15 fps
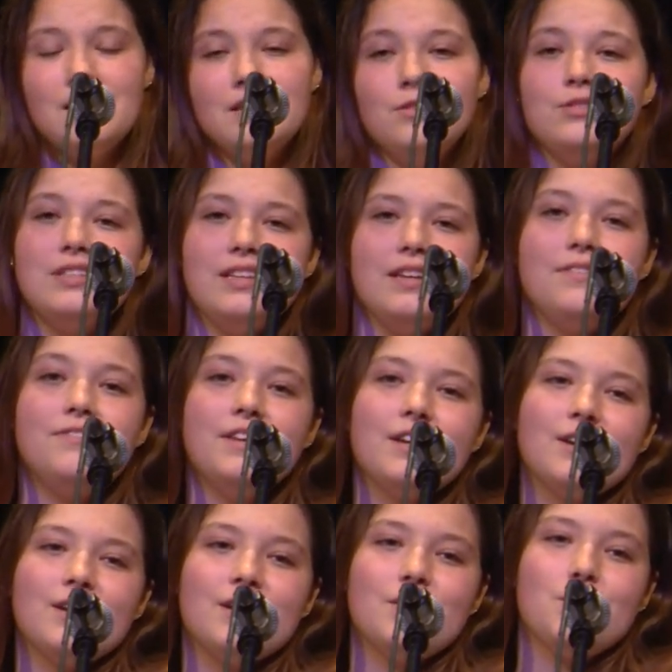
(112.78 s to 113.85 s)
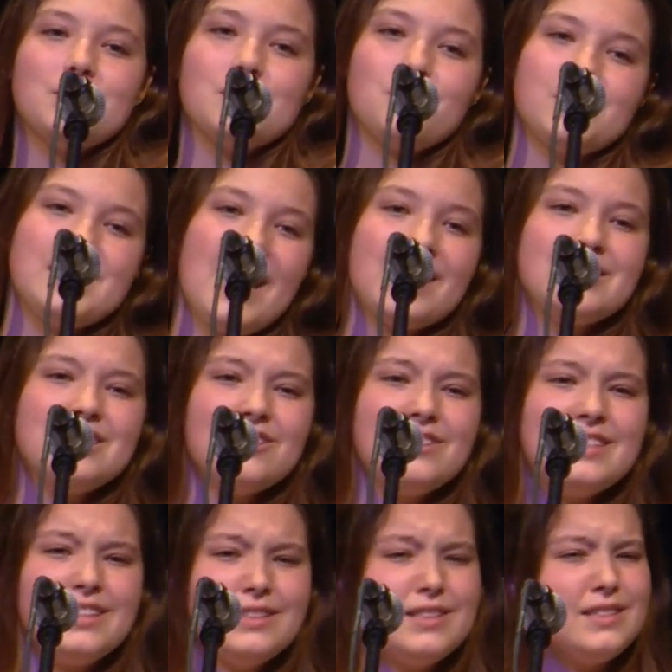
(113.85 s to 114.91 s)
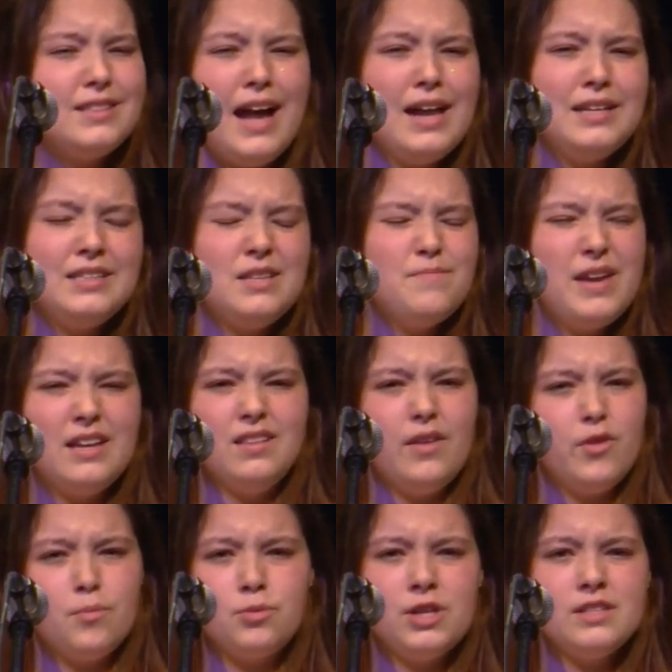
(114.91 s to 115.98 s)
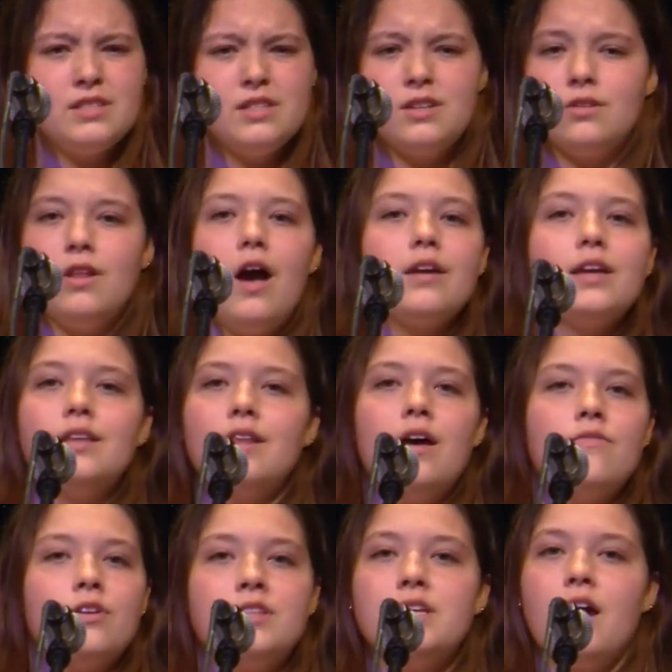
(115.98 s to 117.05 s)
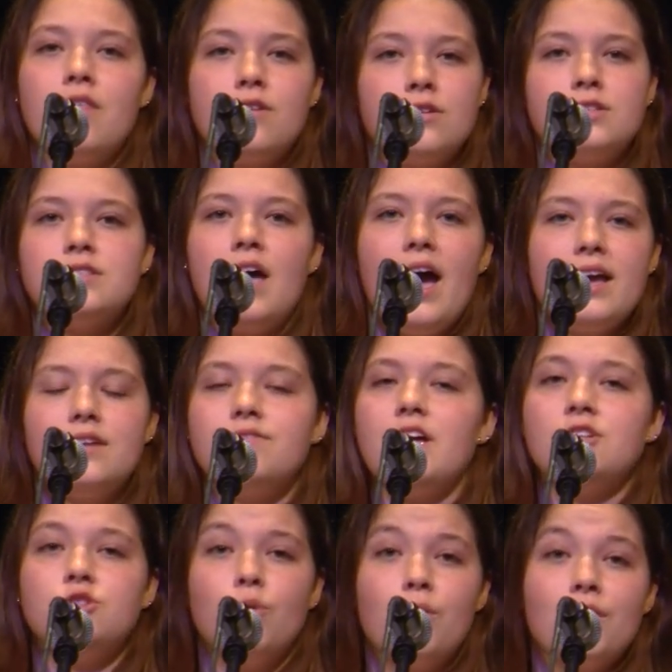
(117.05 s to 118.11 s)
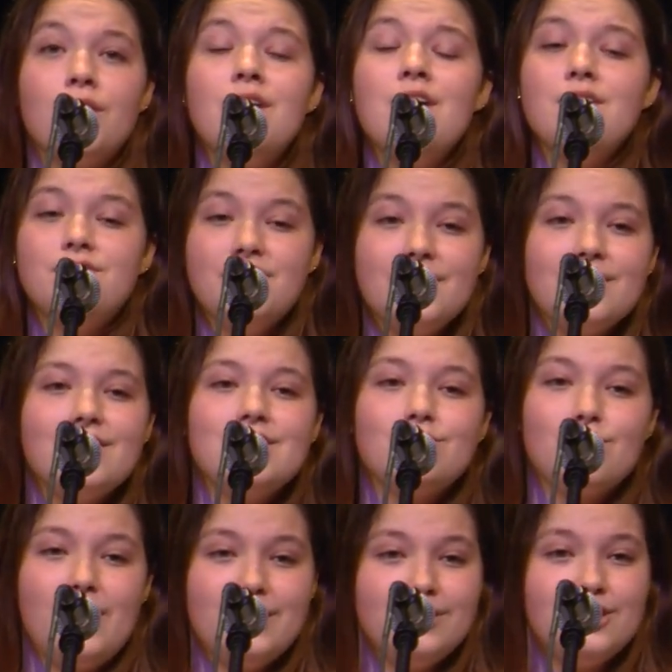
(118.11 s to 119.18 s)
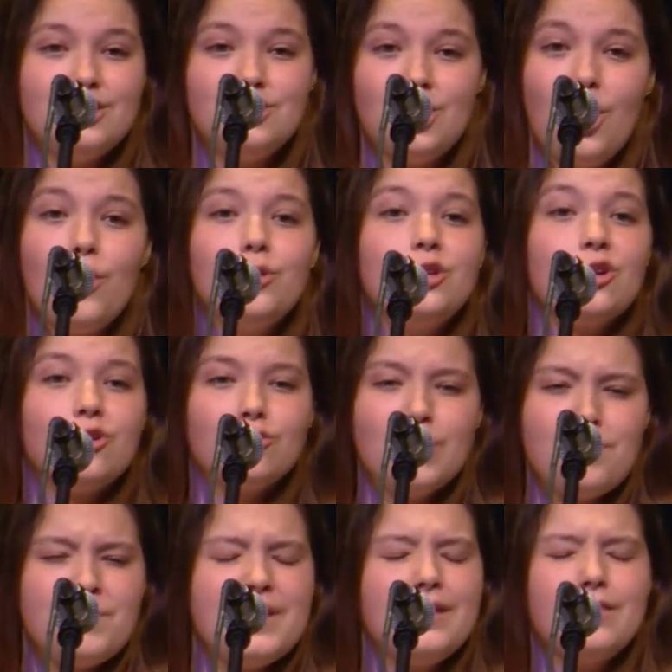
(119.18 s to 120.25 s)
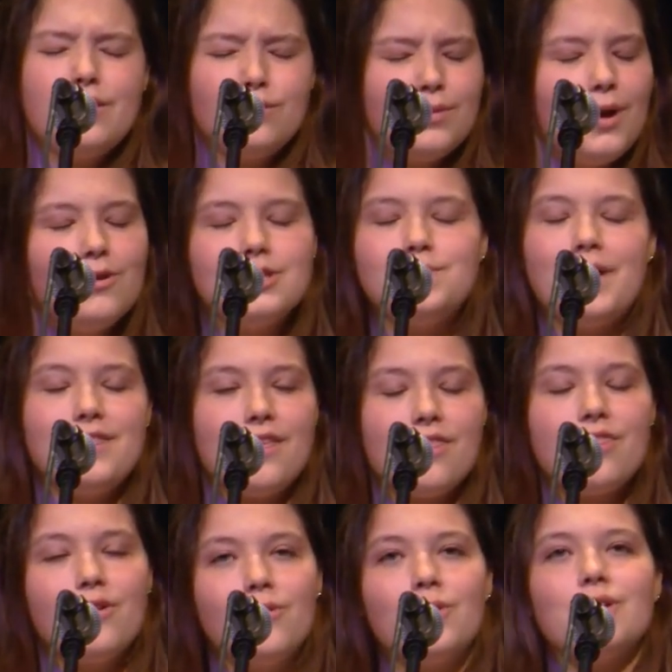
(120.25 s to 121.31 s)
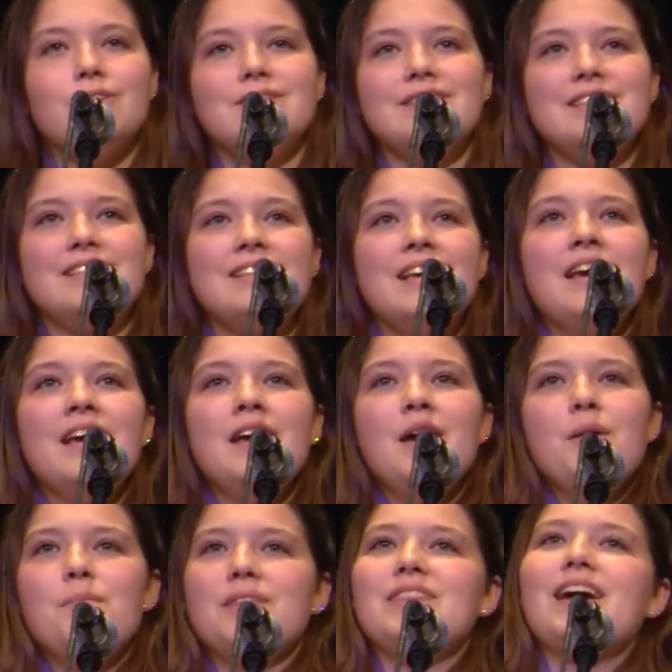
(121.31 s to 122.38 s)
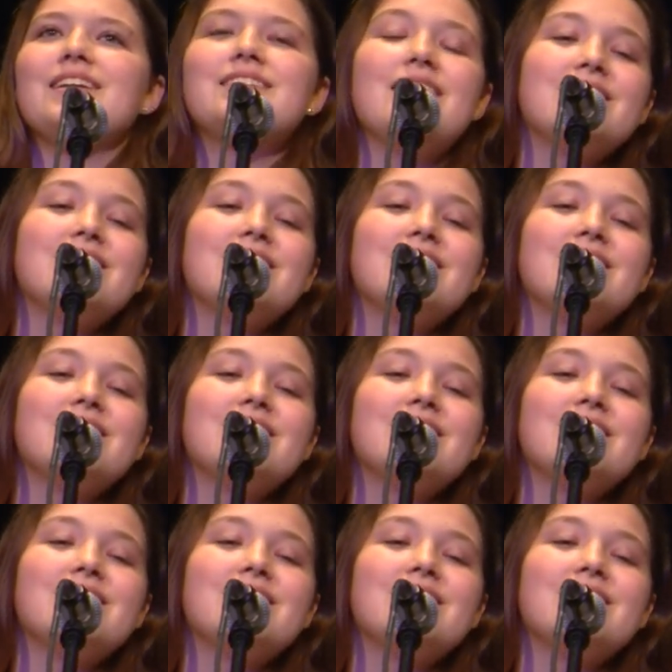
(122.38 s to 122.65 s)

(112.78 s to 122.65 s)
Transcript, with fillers: You see, fear was a protector until it decided to make love a prisoner, locking love on the other side of that door. Fear is running the show. You're gripping the rose by the thorns, but that